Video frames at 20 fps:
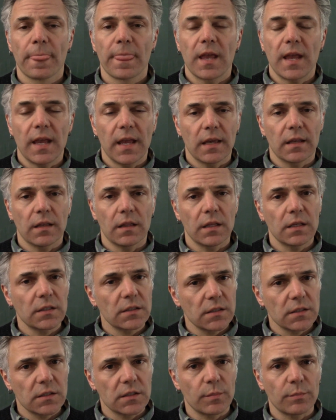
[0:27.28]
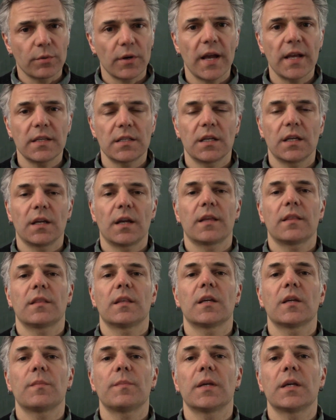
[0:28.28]
And this is surprising, I
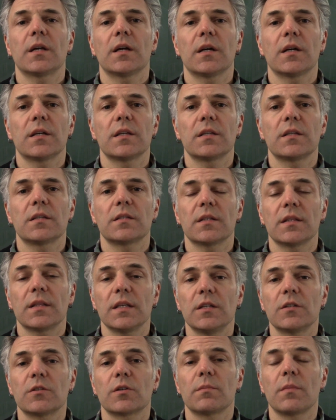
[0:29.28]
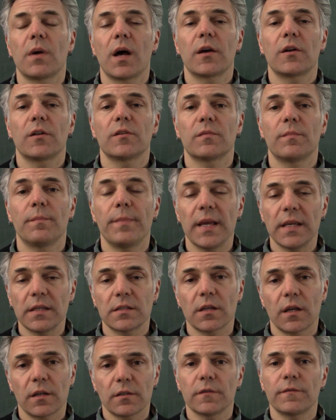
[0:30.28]
think, because these are models
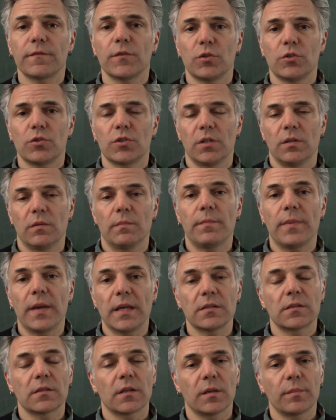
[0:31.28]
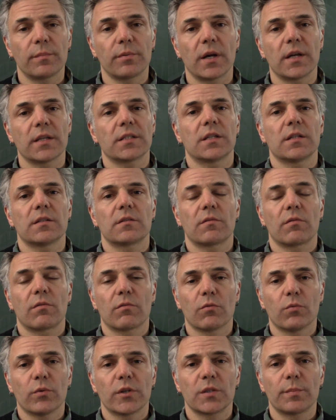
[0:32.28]
based on diffusion, based on a process
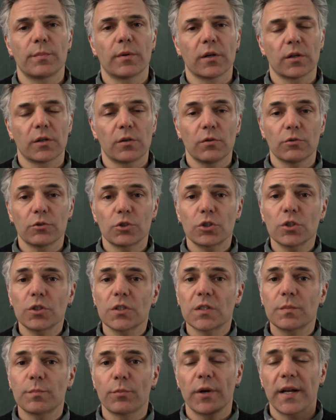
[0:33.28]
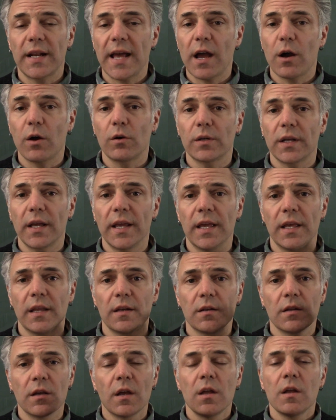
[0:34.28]
through which particles should spread out
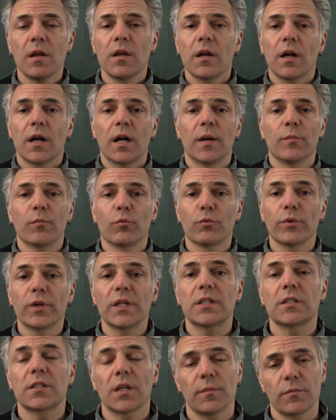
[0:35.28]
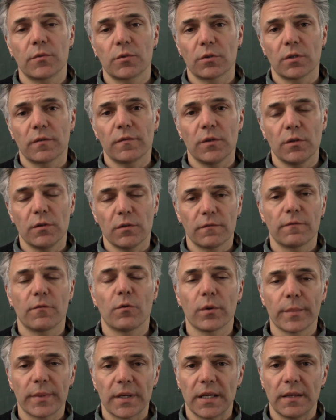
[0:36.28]
and um, reach some sort of
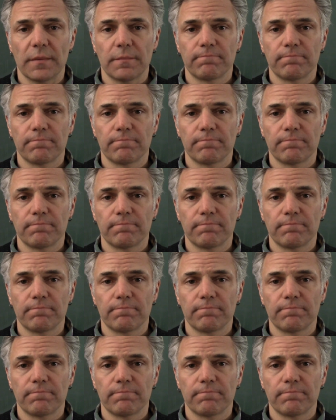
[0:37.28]
uniformity.